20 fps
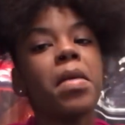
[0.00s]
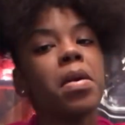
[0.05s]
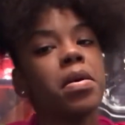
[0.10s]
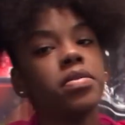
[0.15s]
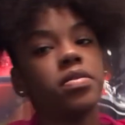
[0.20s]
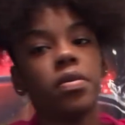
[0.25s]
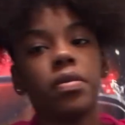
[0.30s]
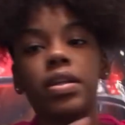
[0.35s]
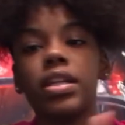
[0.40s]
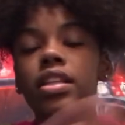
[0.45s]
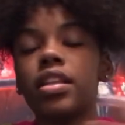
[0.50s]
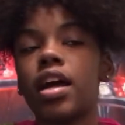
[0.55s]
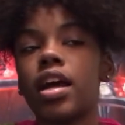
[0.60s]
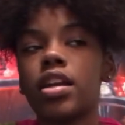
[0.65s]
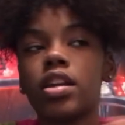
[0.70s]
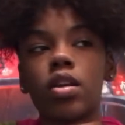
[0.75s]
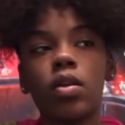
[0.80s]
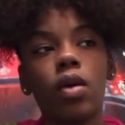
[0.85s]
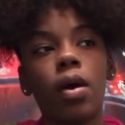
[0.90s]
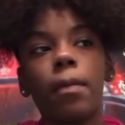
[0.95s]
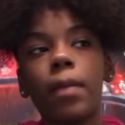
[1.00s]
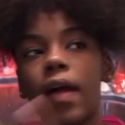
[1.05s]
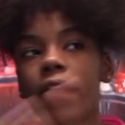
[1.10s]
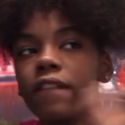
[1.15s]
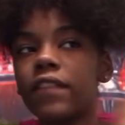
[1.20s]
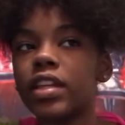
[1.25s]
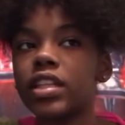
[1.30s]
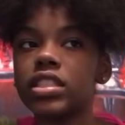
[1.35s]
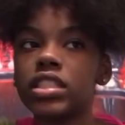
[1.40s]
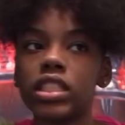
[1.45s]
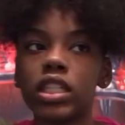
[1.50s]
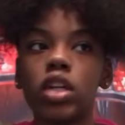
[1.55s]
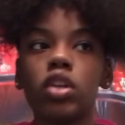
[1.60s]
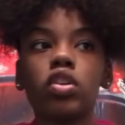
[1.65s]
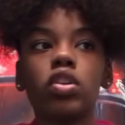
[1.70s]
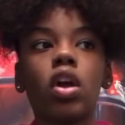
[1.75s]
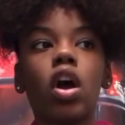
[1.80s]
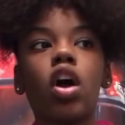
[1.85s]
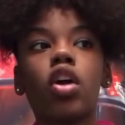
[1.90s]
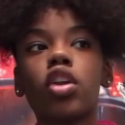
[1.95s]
So he like, no, I'm not gonna tell y'all.